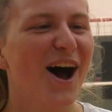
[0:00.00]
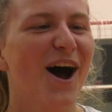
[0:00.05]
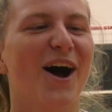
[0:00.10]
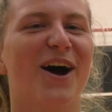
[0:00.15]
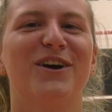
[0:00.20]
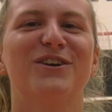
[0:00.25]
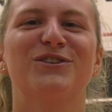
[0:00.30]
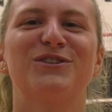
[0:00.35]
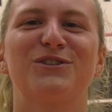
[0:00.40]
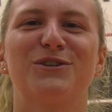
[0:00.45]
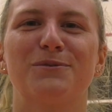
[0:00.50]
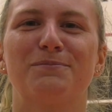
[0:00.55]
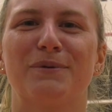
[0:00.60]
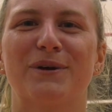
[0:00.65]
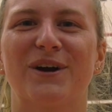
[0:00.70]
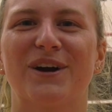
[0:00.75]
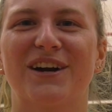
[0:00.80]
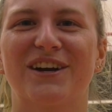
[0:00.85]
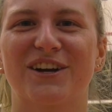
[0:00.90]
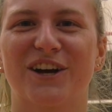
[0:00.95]
are
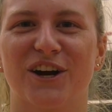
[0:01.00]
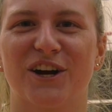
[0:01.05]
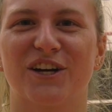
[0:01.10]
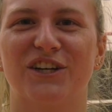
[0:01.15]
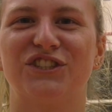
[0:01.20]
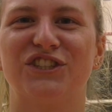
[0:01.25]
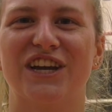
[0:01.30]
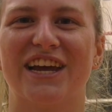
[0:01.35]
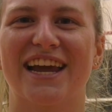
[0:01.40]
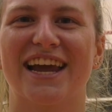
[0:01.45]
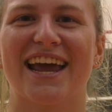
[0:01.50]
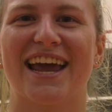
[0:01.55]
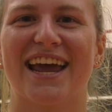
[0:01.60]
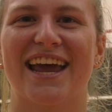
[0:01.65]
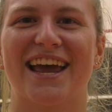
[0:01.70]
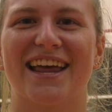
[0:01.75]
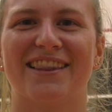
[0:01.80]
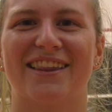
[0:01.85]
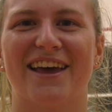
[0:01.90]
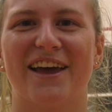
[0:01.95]
super encouraging,
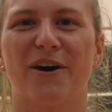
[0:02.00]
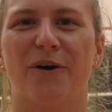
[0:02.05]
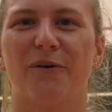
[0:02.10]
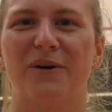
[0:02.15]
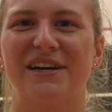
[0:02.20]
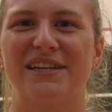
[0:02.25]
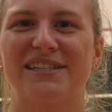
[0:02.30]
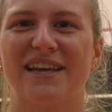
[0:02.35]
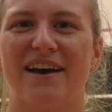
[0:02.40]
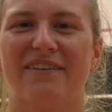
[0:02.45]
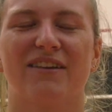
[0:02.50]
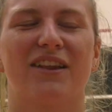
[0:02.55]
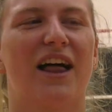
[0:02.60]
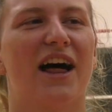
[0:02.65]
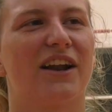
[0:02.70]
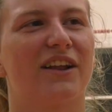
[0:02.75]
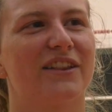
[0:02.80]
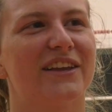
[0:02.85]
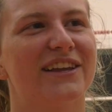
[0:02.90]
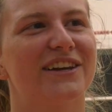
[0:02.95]
and they always have a
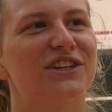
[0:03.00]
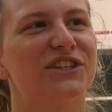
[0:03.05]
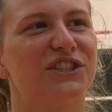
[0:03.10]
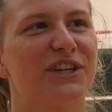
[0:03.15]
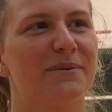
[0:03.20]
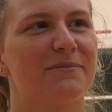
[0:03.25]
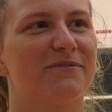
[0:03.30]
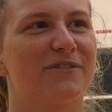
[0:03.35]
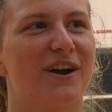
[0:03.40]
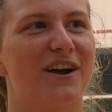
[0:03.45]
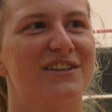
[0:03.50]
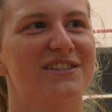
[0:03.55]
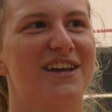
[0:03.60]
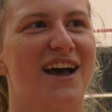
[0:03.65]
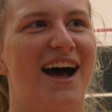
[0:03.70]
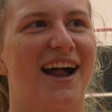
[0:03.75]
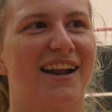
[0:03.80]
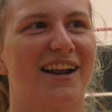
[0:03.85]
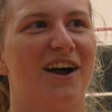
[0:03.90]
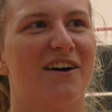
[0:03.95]
lot of leadership for us
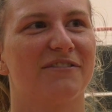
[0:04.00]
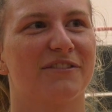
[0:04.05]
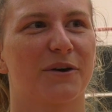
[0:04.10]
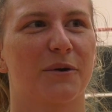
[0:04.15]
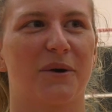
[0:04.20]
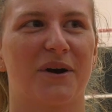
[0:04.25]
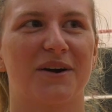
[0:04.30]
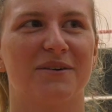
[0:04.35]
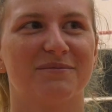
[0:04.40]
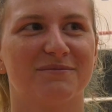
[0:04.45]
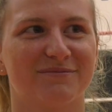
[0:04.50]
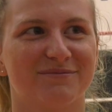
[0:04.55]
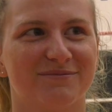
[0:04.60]
on and off the court.